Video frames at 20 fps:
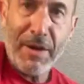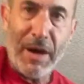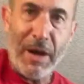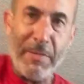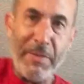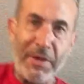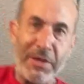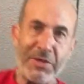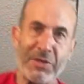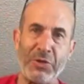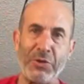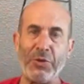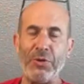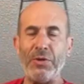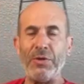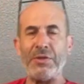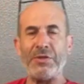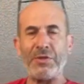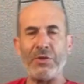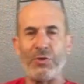I mean, it's a
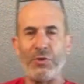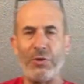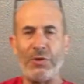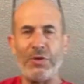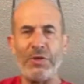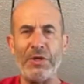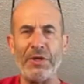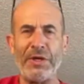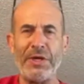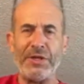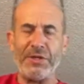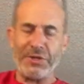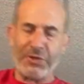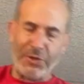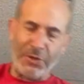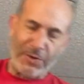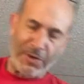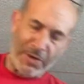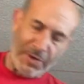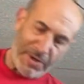cool looking
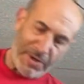scooter.